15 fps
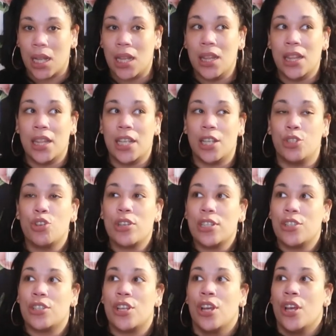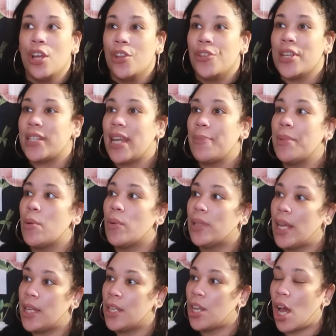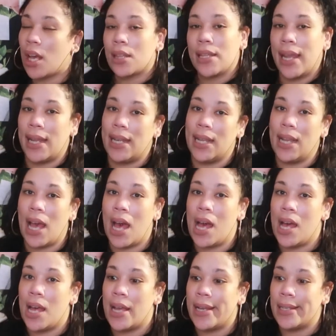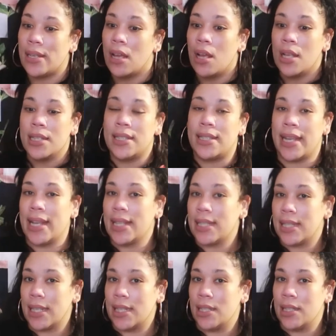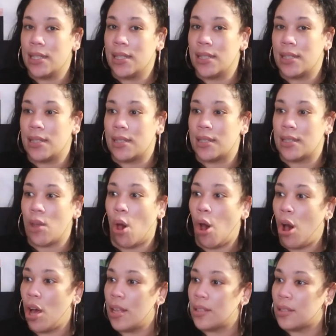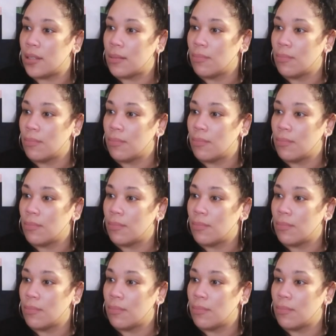you the same thing with a young lady on dancing dolls